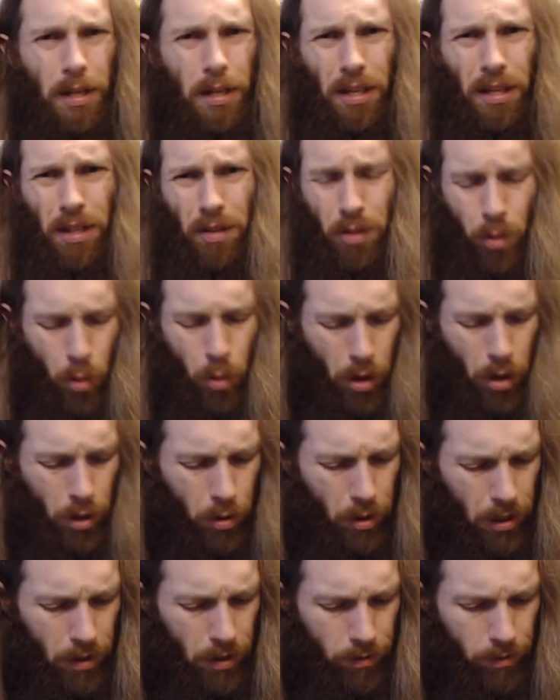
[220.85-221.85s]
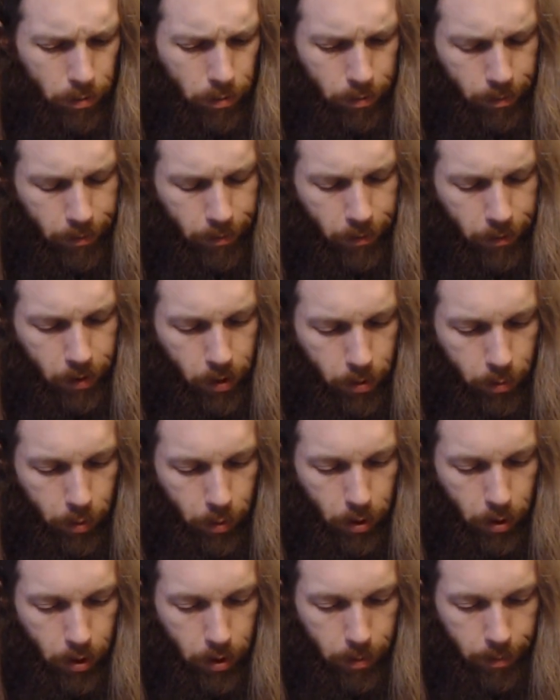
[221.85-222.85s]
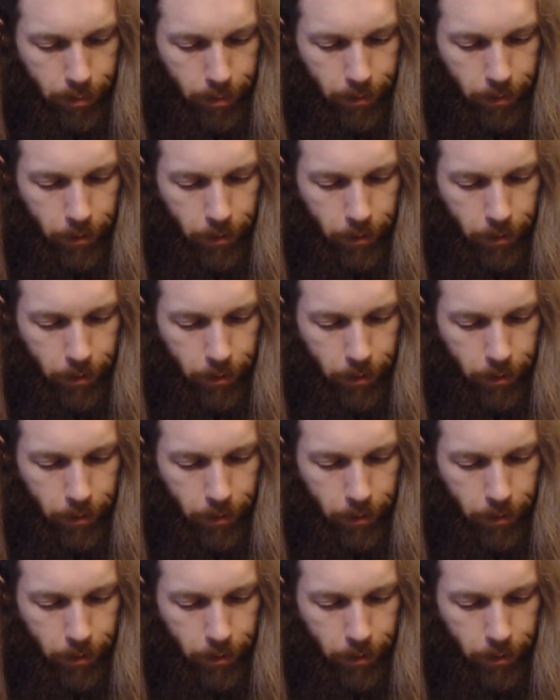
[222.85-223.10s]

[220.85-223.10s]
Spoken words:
I think 200 even, but